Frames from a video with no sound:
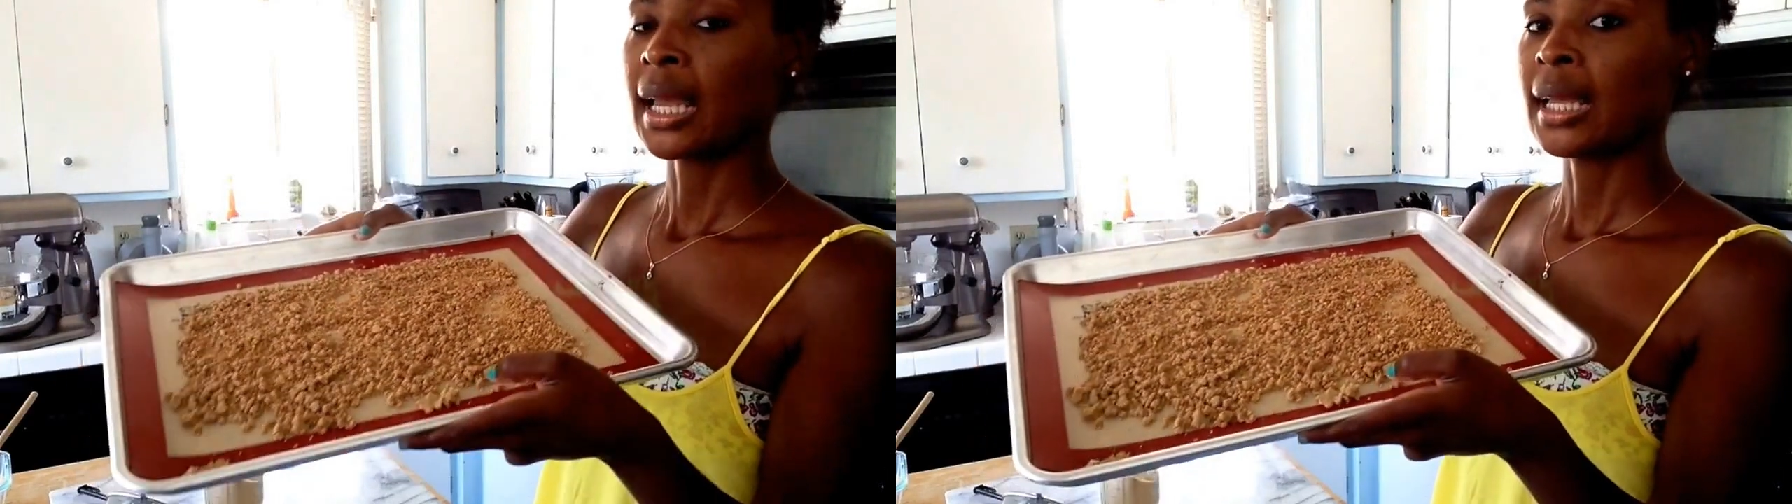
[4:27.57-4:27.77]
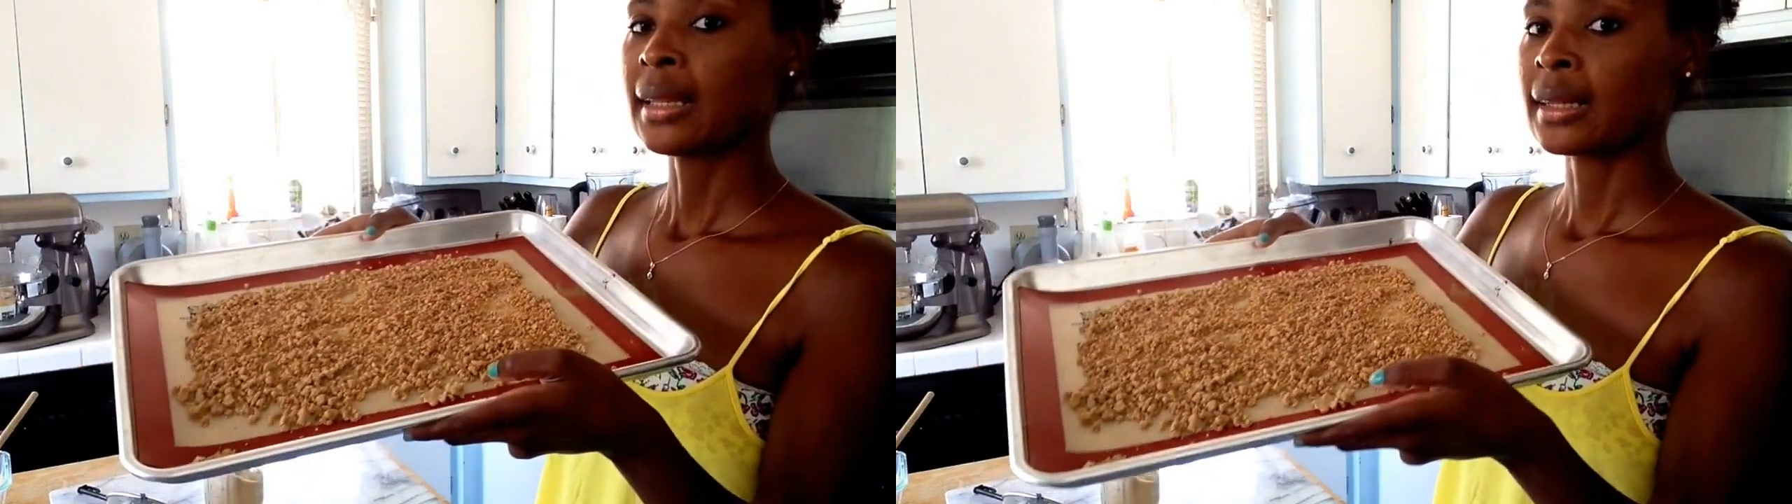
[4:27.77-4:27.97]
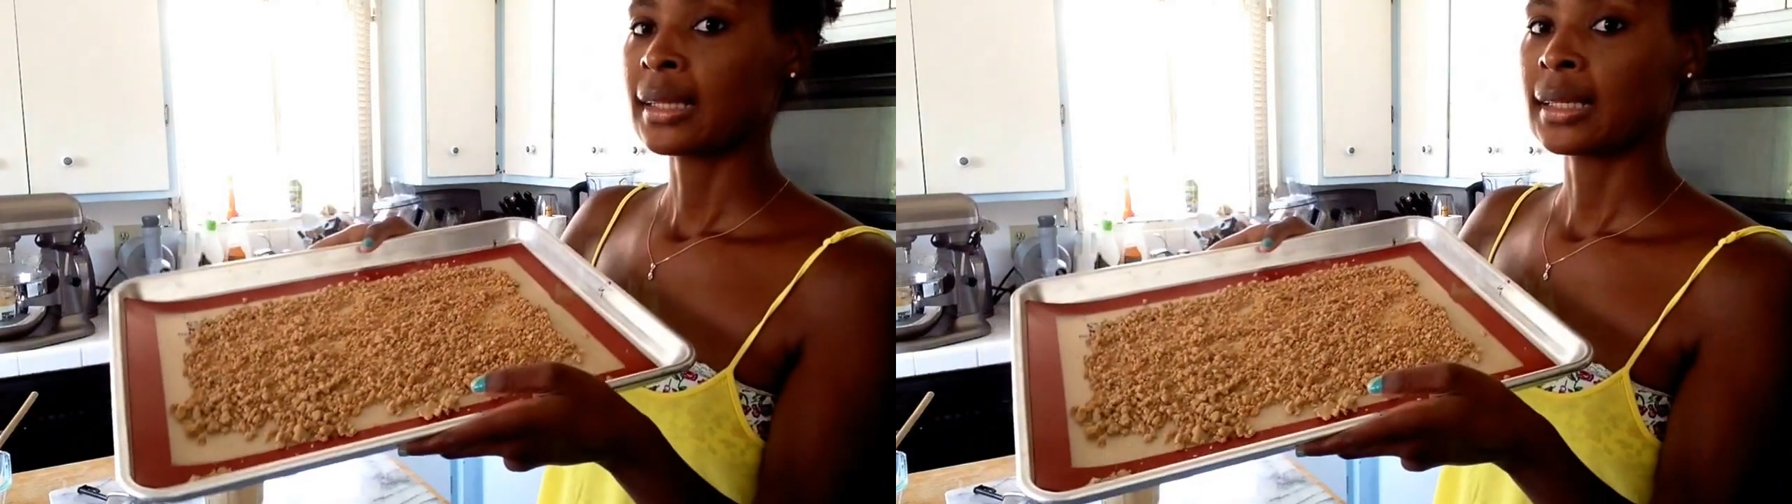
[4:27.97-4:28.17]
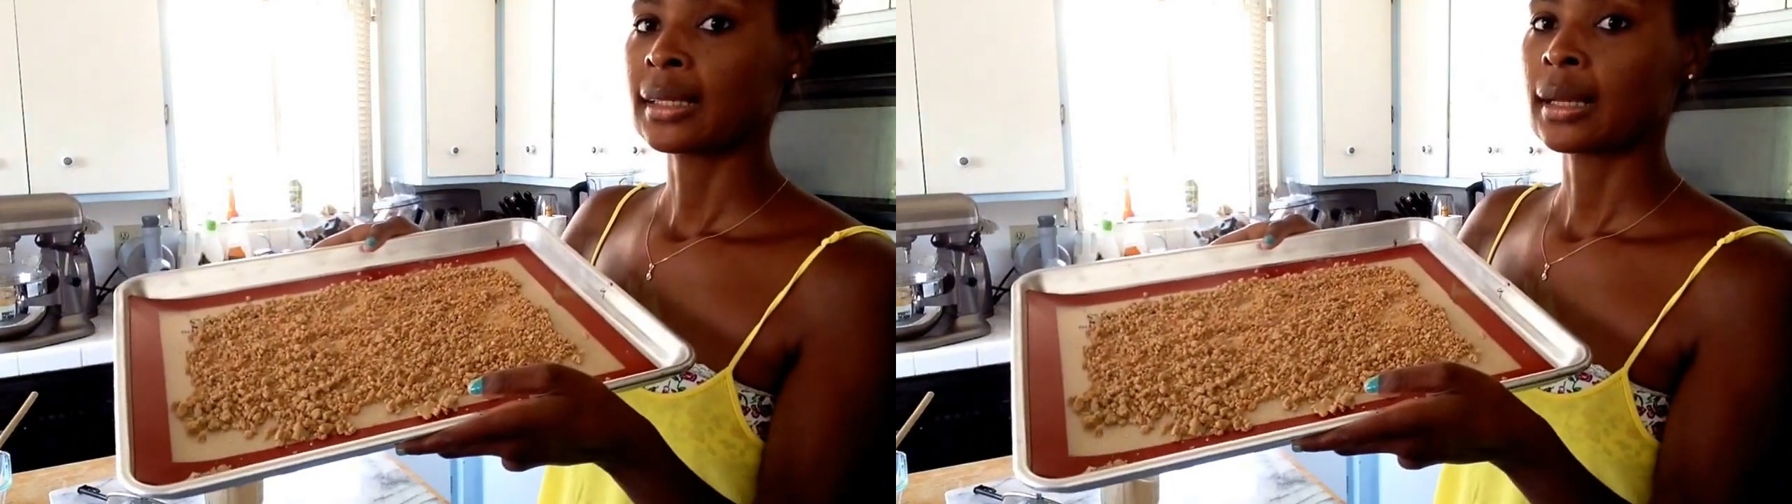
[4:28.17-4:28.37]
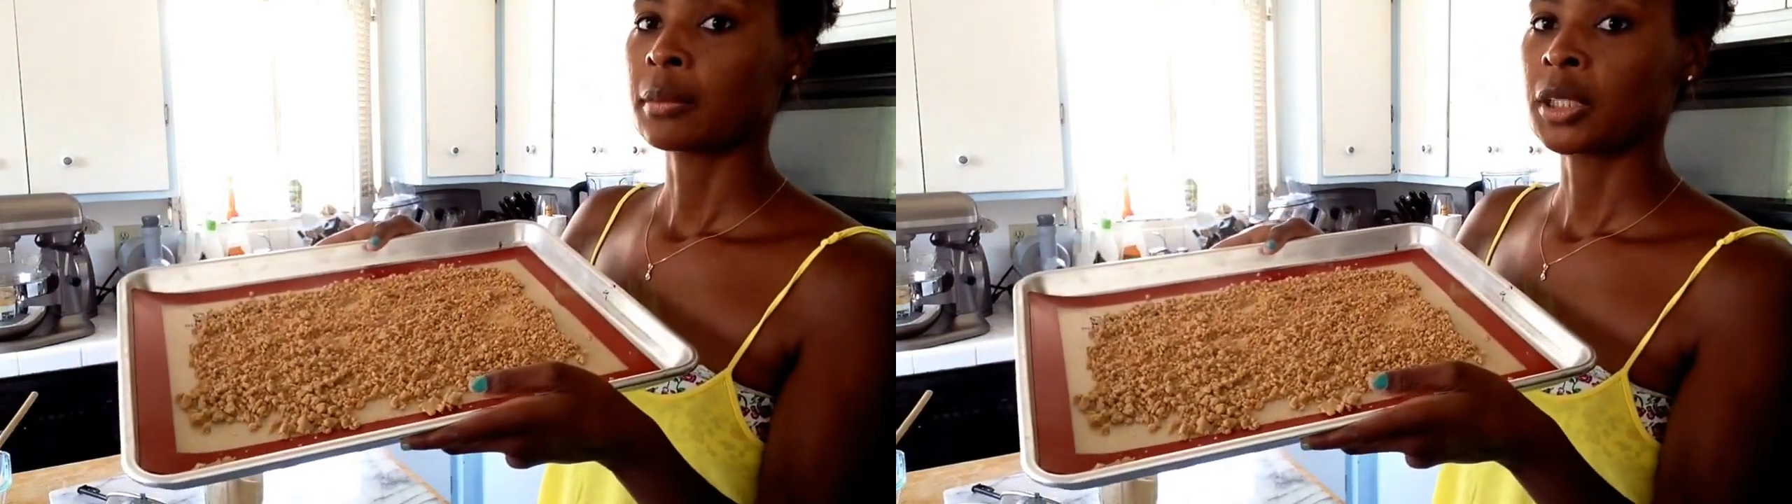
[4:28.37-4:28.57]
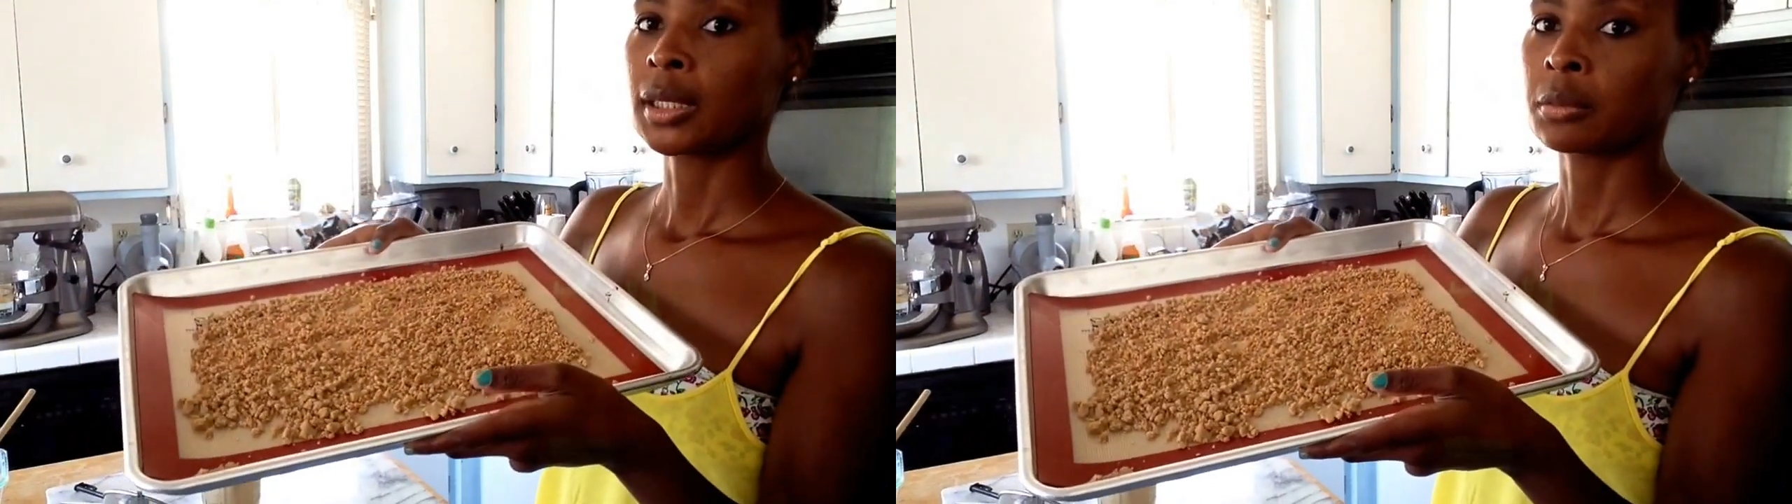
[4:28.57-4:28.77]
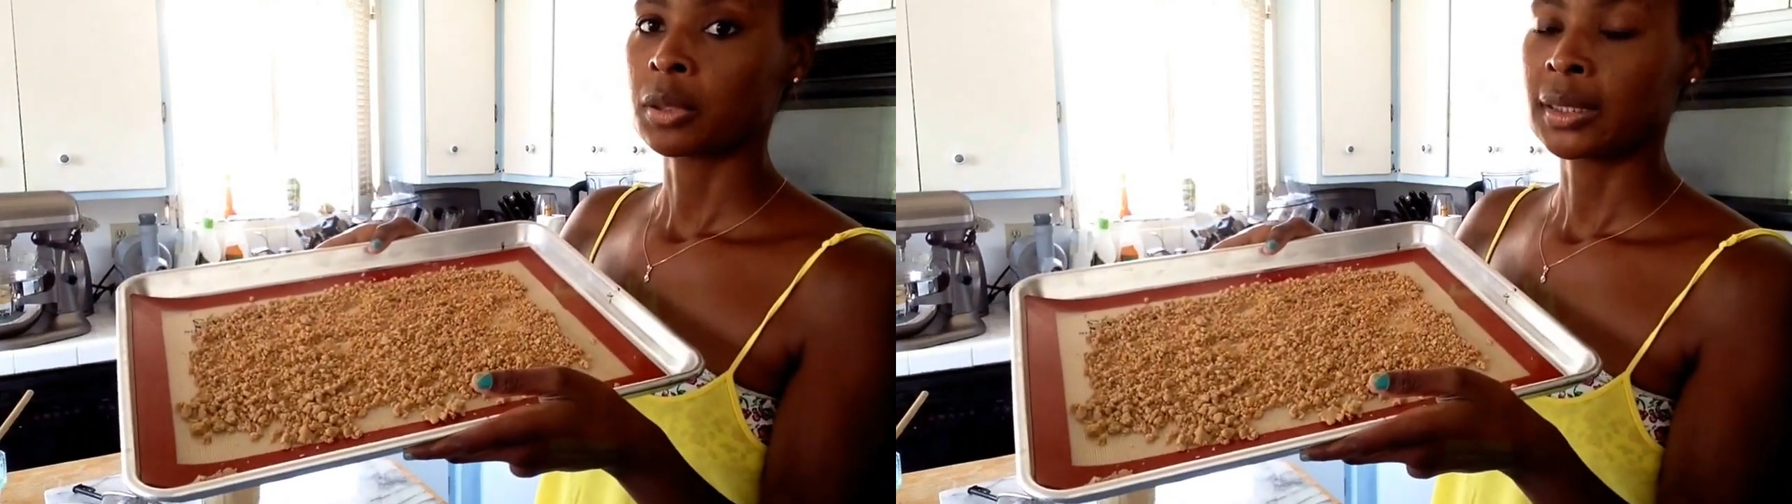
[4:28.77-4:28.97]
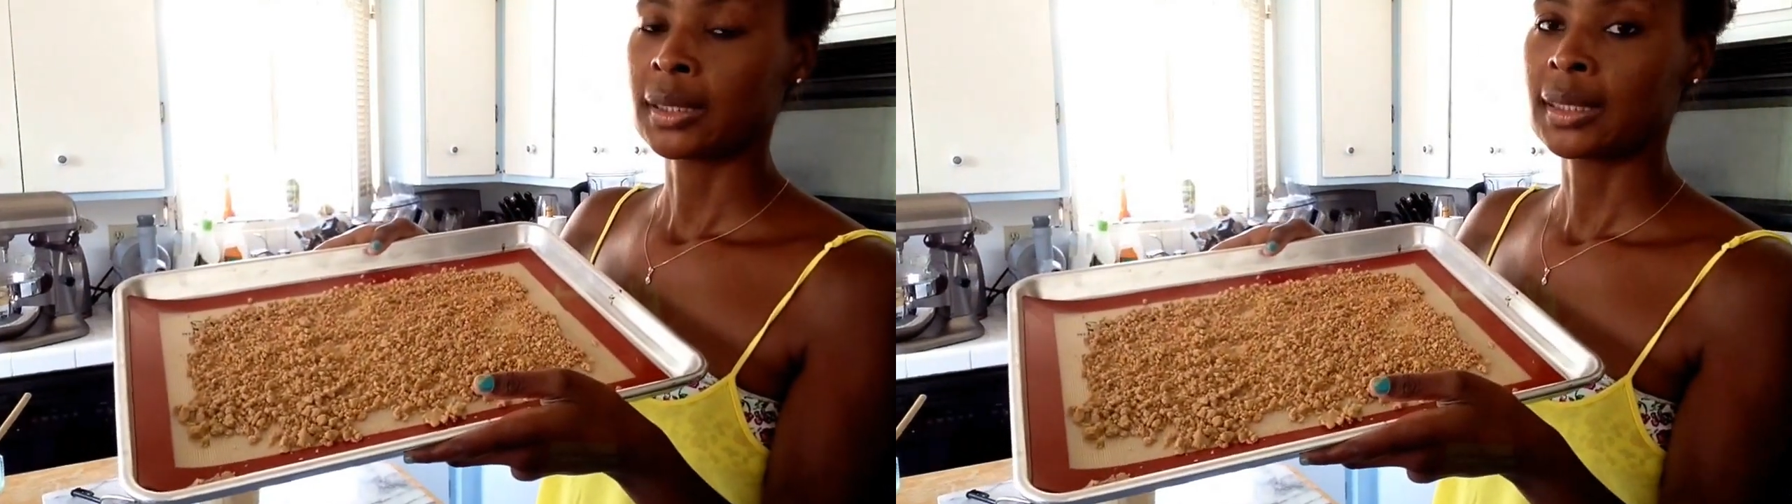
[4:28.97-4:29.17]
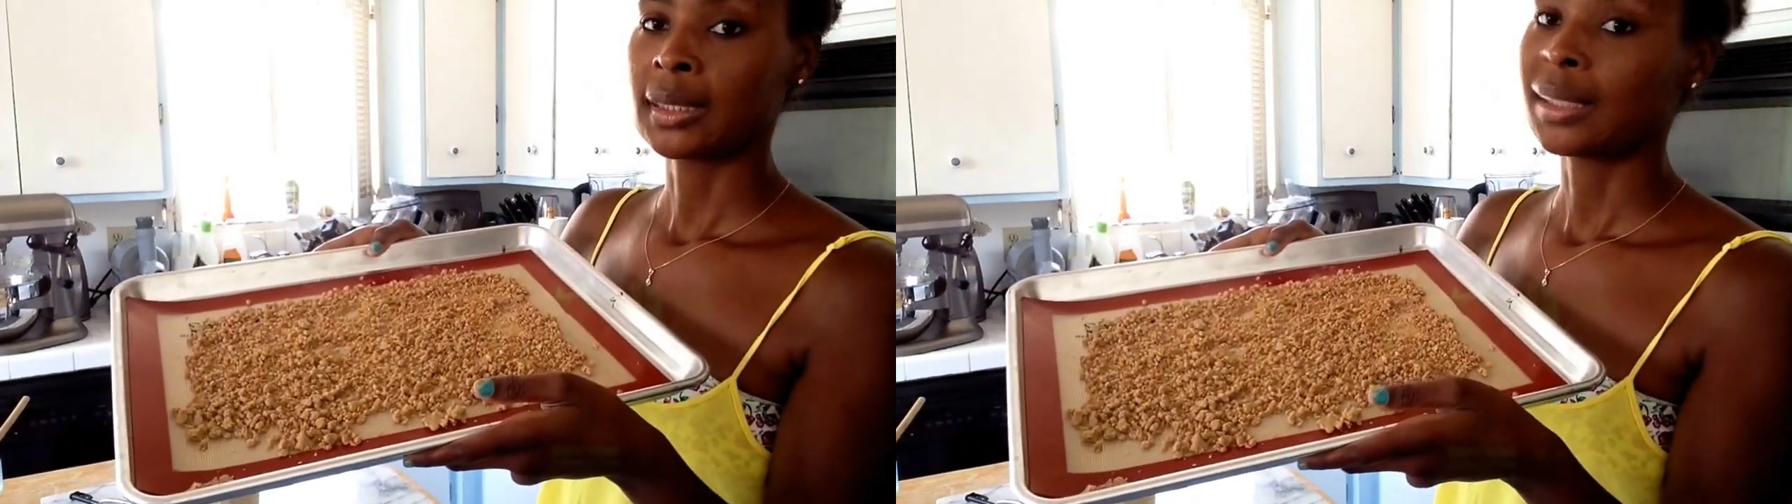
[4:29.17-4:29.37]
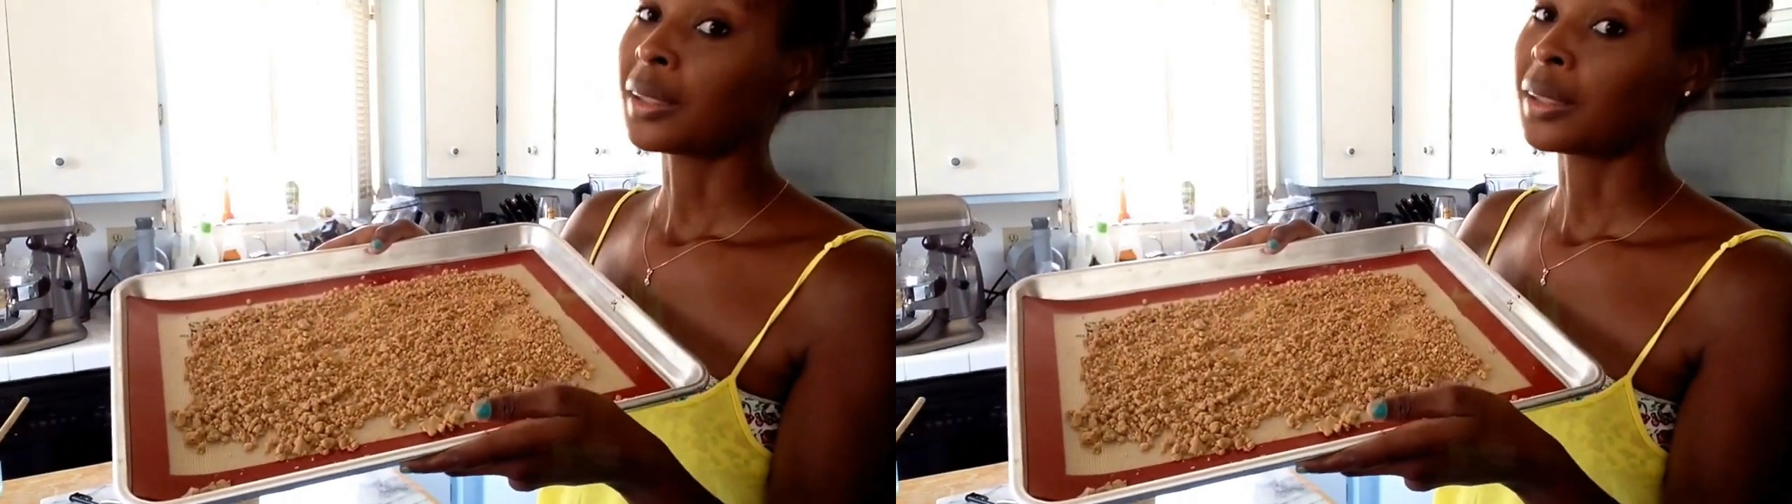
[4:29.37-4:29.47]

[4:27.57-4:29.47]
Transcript: and then I'm going to blend it,